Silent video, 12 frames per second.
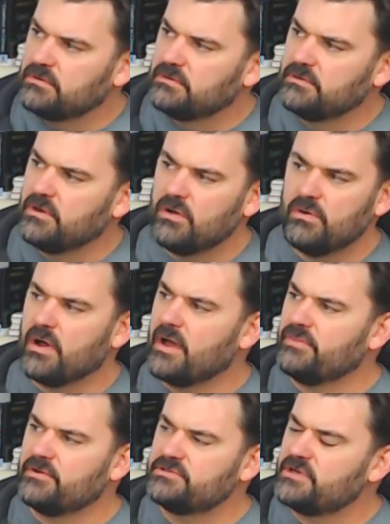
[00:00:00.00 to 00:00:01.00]

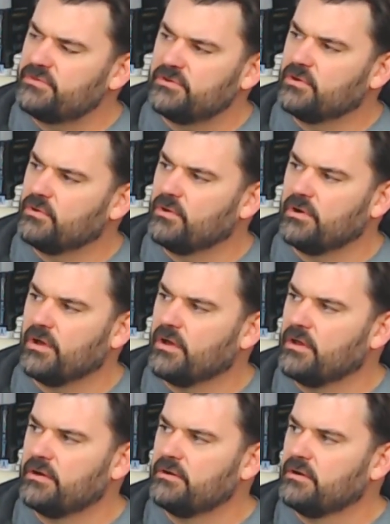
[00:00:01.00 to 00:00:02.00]
there's nothing going
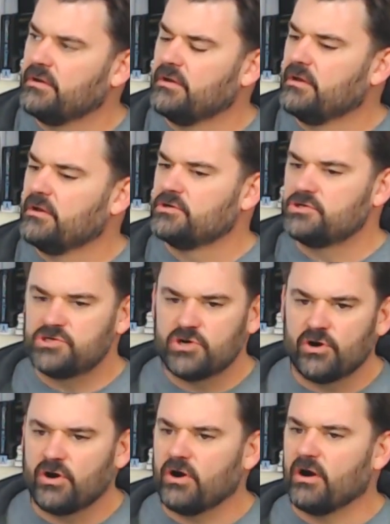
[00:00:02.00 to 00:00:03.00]
on.
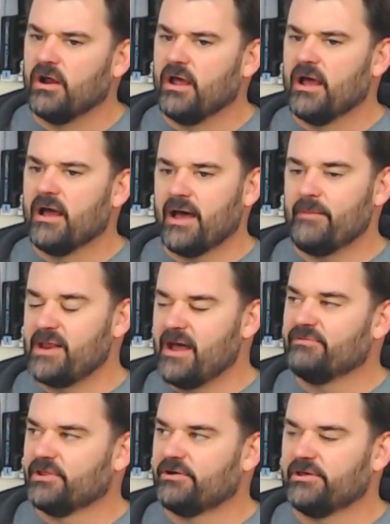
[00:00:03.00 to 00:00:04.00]
Sure. I mean, I've
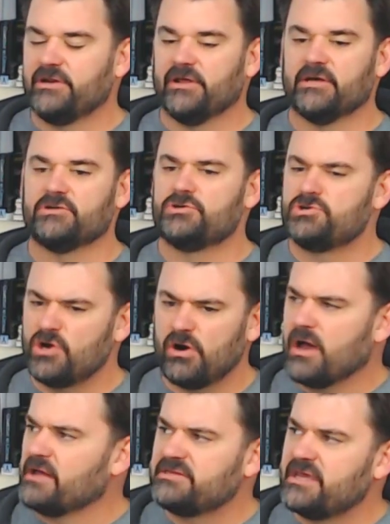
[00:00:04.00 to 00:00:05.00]
literally done this. Sure,
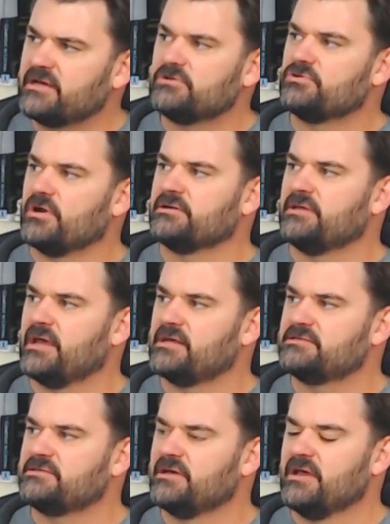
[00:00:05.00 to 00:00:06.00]
I'll take a drug
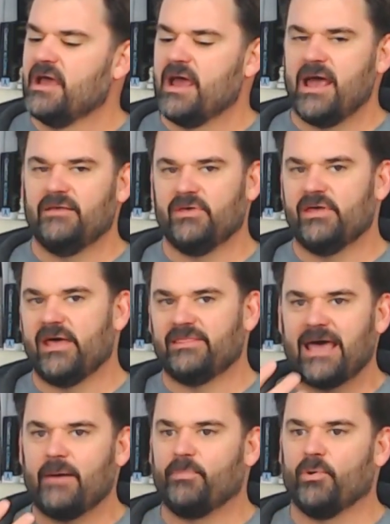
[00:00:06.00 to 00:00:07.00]
test. And then at
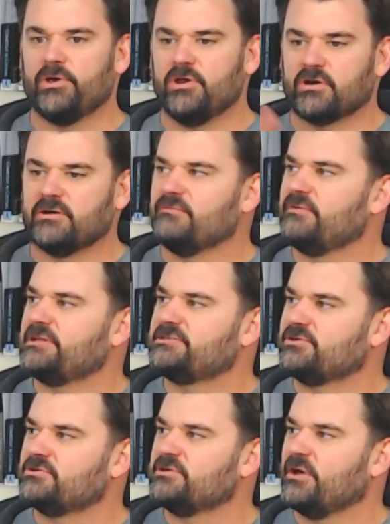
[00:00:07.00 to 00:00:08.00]
that point, you're convinced
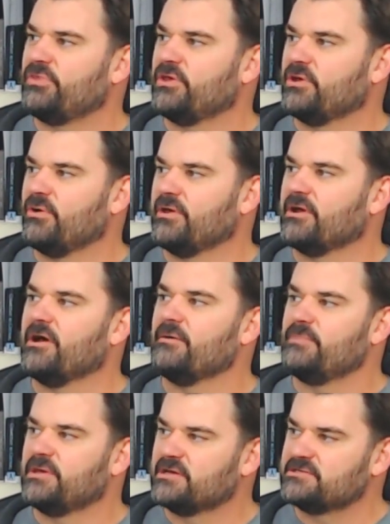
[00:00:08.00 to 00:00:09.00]
there's nothing going on
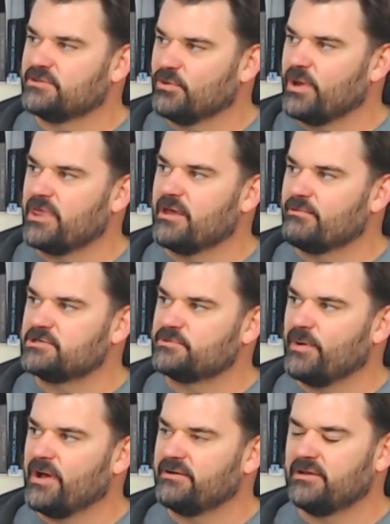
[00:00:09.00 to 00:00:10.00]
because of the way they
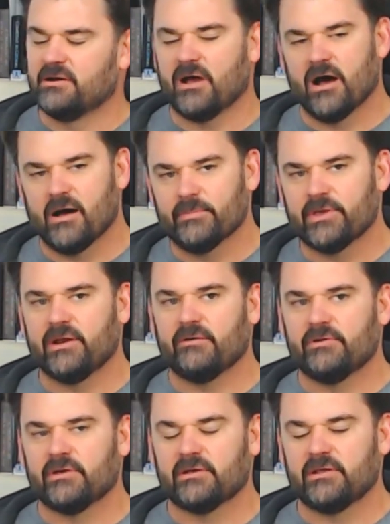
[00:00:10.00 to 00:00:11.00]
responded calmly and
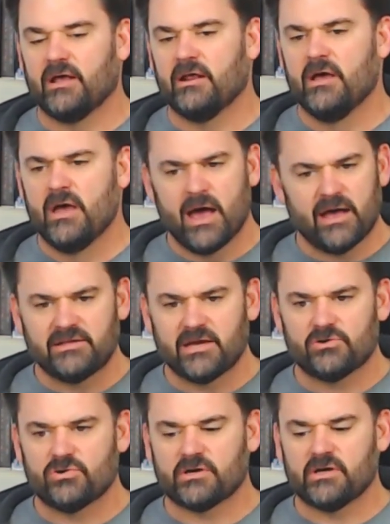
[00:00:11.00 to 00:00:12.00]
everything like that. I'll take a
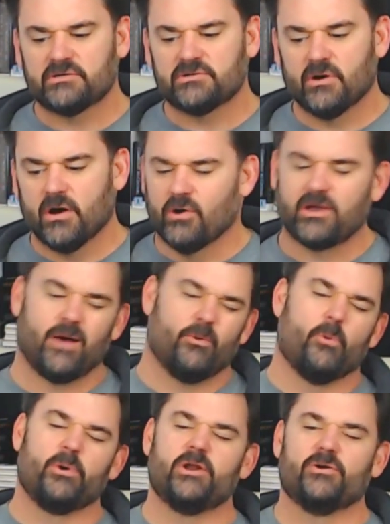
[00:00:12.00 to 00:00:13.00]
drug test. Okay, well,
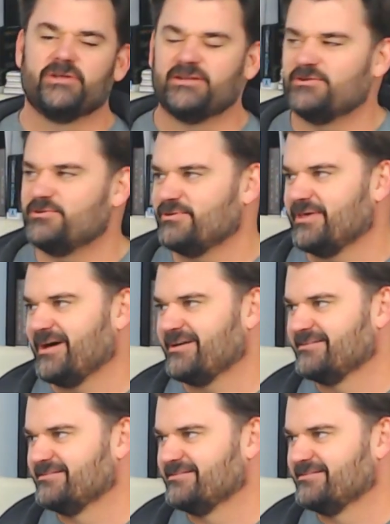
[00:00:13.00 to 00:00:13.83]
we don't need to do that.